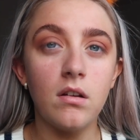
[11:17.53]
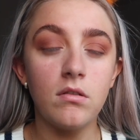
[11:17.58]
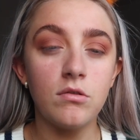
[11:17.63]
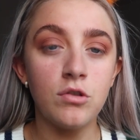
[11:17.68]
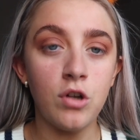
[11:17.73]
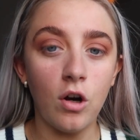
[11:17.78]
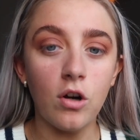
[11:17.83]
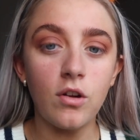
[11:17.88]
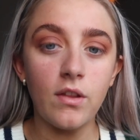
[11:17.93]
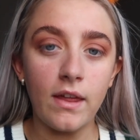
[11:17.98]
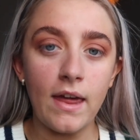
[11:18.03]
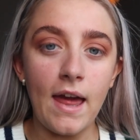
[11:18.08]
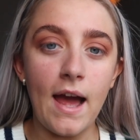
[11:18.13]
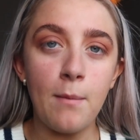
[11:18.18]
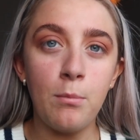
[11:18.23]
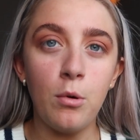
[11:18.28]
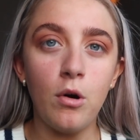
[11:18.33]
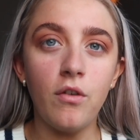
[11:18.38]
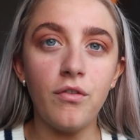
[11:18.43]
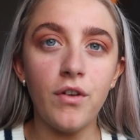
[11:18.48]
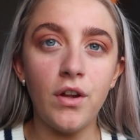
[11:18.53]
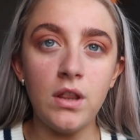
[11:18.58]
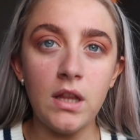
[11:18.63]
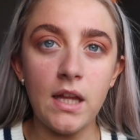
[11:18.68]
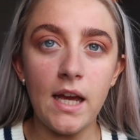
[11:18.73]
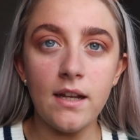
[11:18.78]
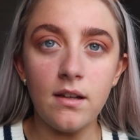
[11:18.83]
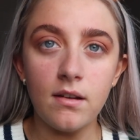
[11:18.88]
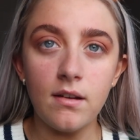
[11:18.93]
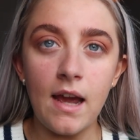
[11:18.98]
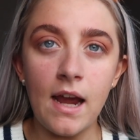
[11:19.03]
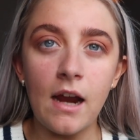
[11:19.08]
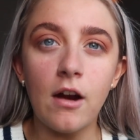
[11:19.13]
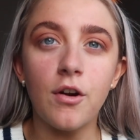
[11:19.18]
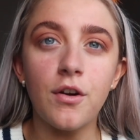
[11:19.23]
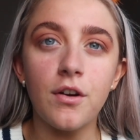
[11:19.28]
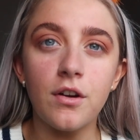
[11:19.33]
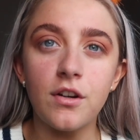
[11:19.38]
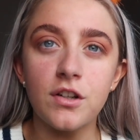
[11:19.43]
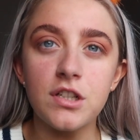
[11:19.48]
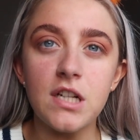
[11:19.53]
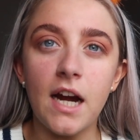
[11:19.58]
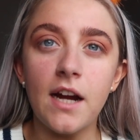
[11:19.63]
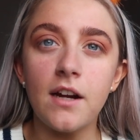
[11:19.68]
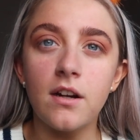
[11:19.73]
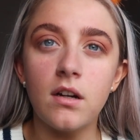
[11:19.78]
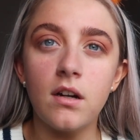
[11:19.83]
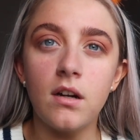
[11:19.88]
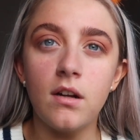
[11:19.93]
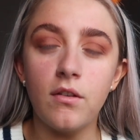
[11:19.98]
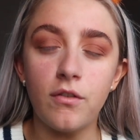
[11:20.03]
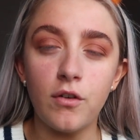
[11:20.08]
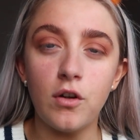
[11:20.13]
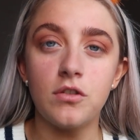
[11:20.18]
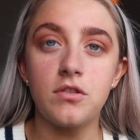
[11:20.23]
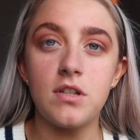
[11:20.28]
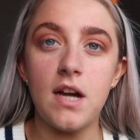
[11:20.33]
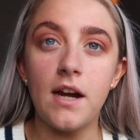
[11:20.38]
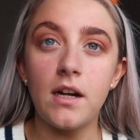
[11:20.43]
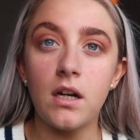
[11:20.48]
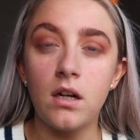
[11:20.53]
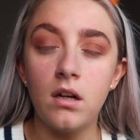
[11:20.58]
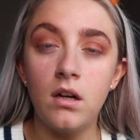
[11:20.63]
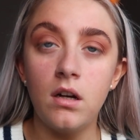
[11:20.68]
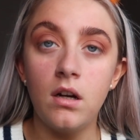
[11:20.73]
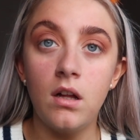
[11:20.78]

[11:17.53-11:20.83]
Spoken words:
took the cap off and let air out of your tire, the front tire.